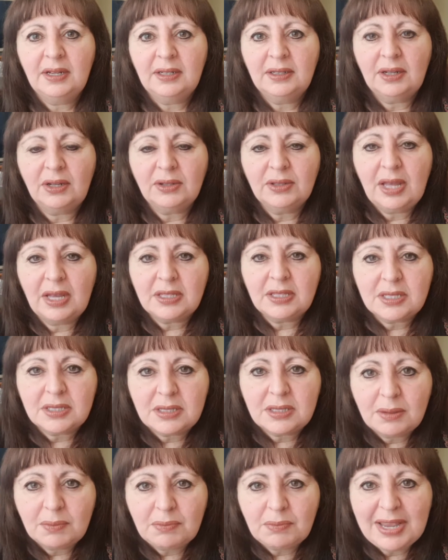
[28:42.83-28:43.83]
Well,
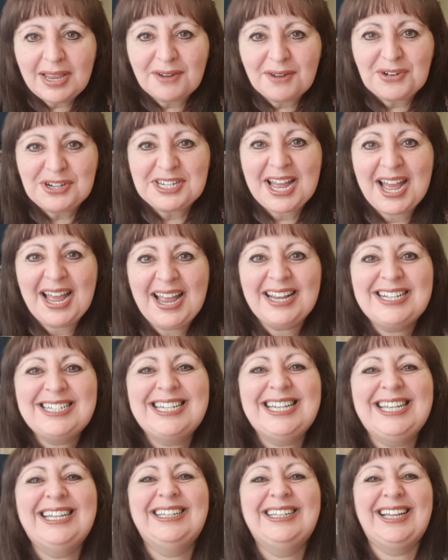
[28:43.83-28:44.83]
that's me every day,
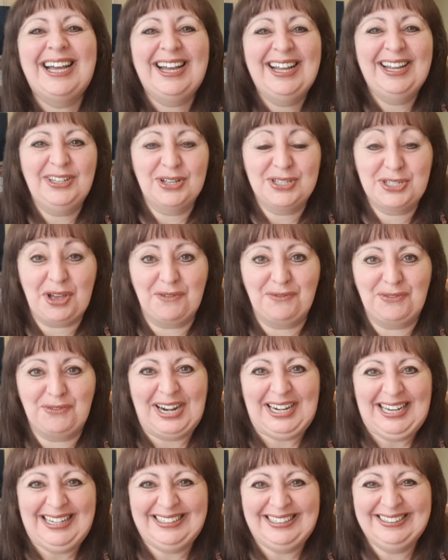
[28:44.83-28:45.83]
Sheila. You're so
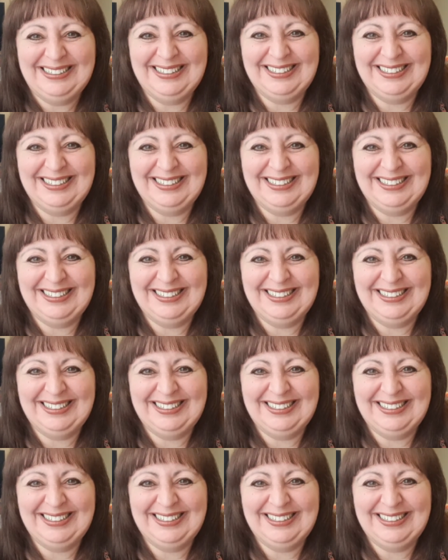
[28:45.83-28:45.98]
funny.